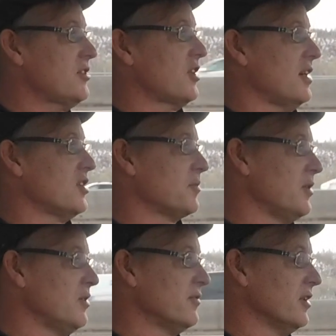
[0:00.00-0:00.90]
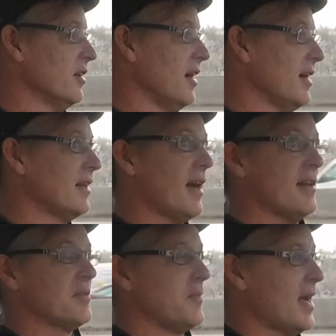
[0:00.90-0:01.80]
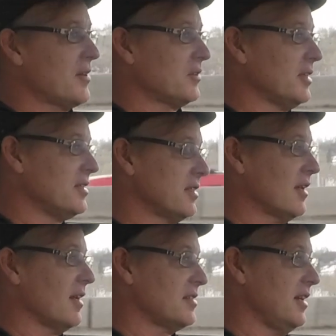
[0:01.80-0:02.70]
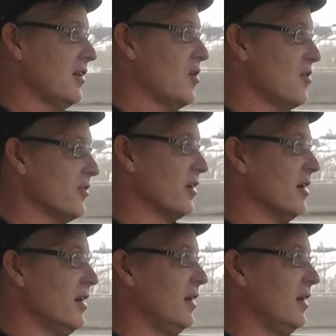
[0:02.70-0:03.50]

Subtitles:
change maneuver, and I had to manually to kind of take over,